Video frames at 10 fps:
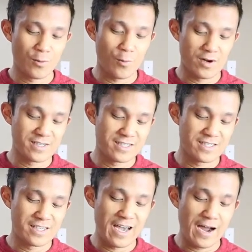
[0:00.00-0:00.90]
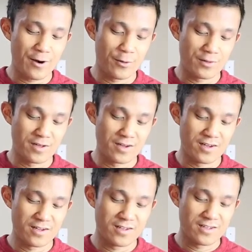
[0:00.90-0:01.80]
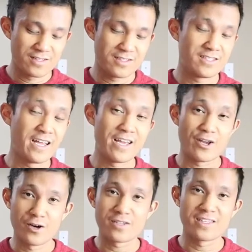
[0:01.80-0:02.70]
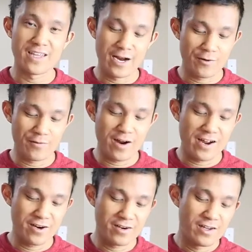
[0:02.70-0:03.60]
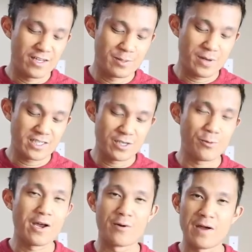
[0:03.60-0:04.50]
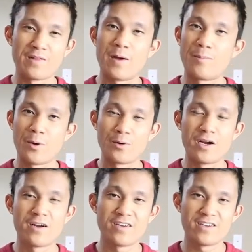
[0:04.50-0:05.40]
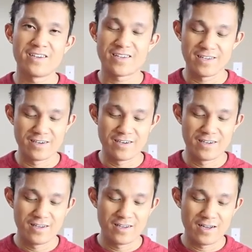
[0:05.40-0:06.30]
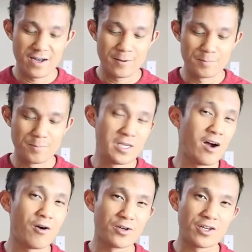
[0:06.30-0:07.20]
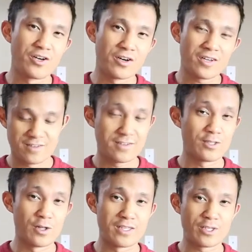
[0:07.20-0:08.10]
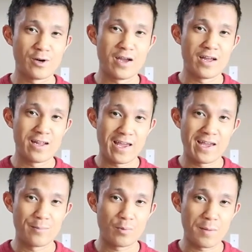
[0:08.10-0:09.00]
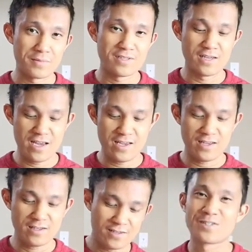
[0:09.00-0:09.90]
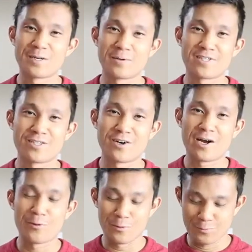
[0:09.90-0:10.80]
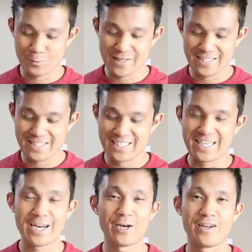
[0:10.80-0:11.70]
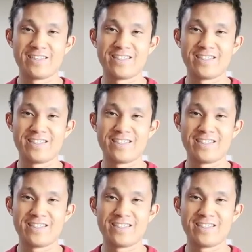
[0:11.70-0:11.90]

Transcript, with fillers: want to see how the steak cooks in the air fryer, especially right around that bone area. It could um, be hard to cook. So let's go ahead and prep the steak. First, I'm gonna start out with gen